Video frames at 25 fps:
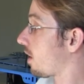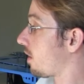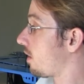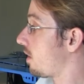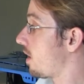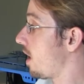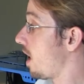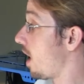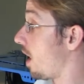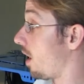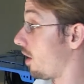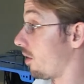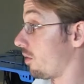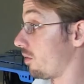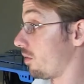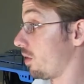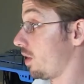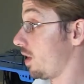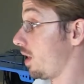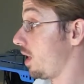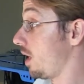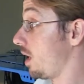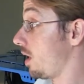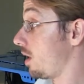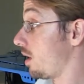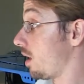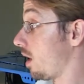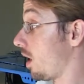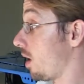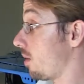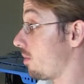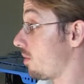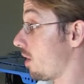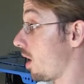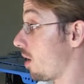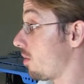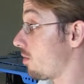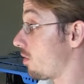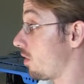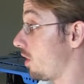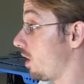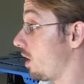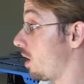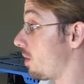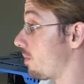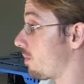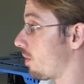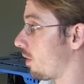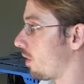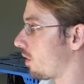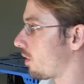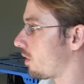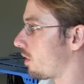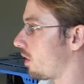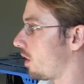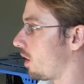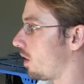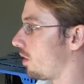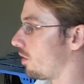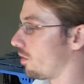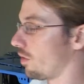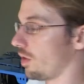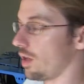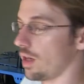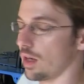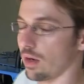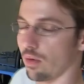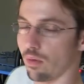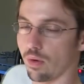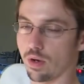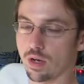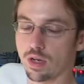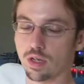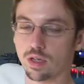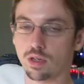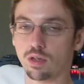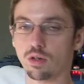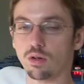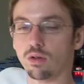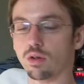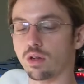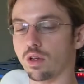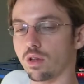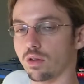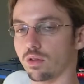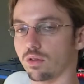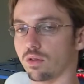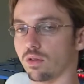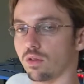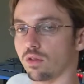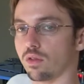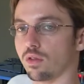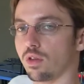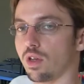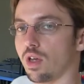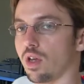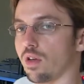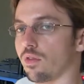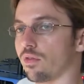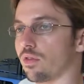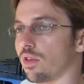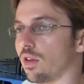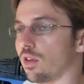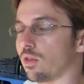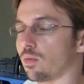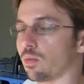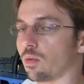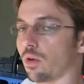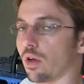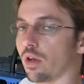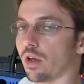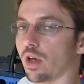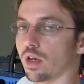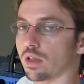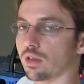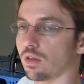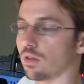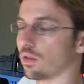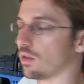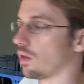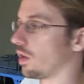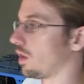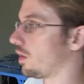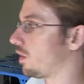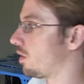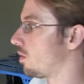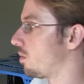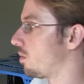yeah, really, I'm really personally really curious to see if this product is going